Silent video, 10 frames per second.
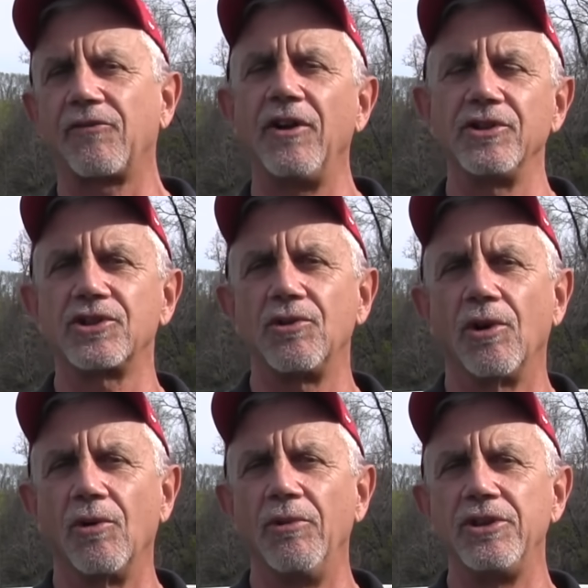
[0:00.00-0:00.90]
Fund
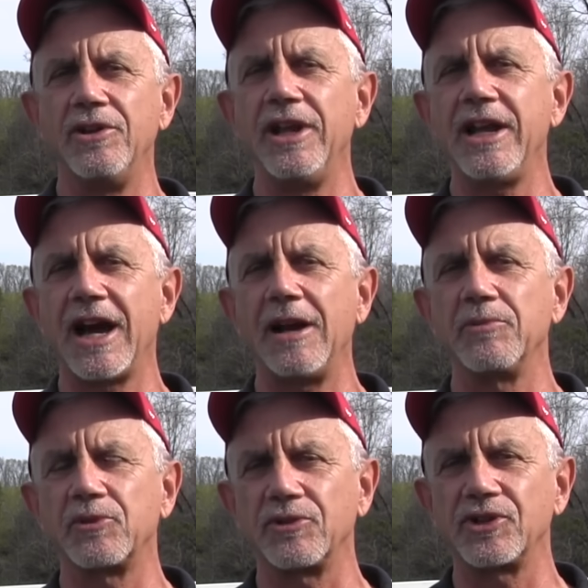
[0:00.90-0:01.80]
Store with unique
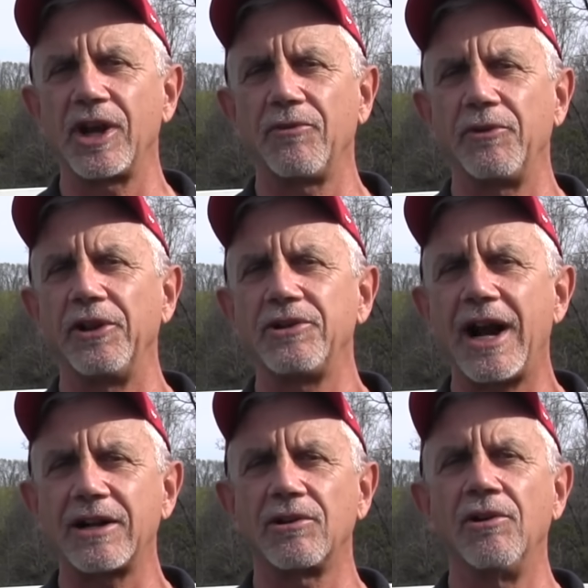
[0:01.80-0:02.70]
items for sale for the
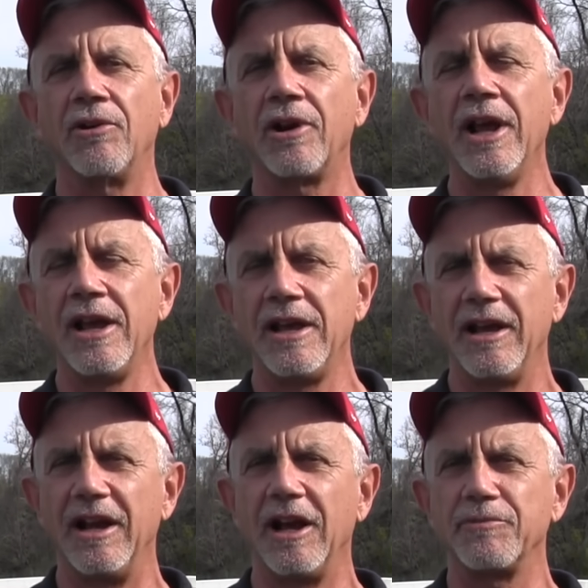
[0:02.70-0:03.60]
tractor owner
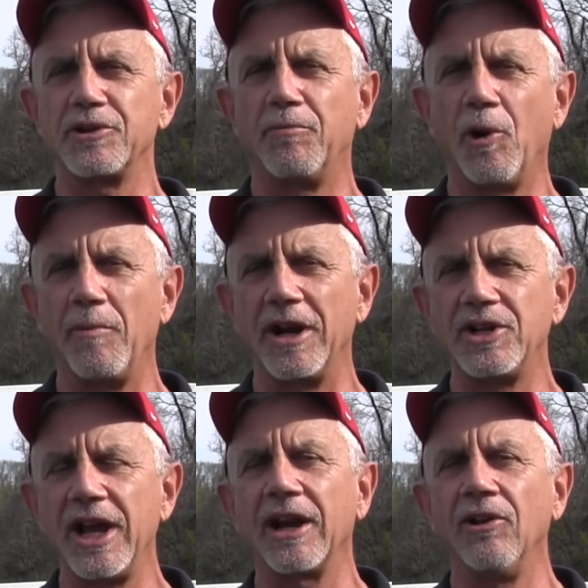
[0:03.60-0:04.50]
that helps support my
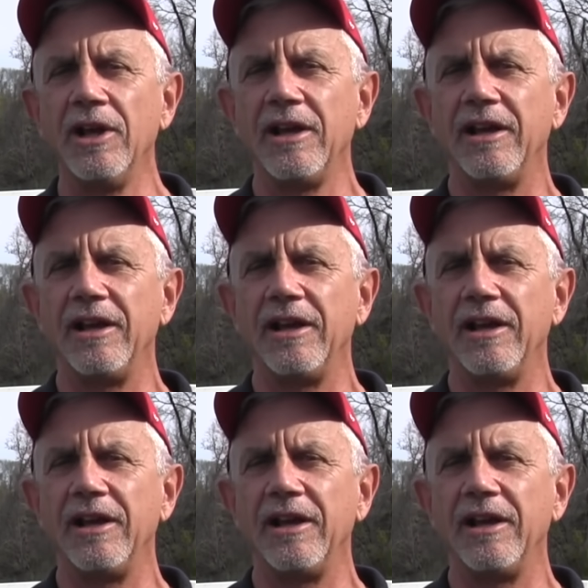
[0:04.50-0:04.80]
channel.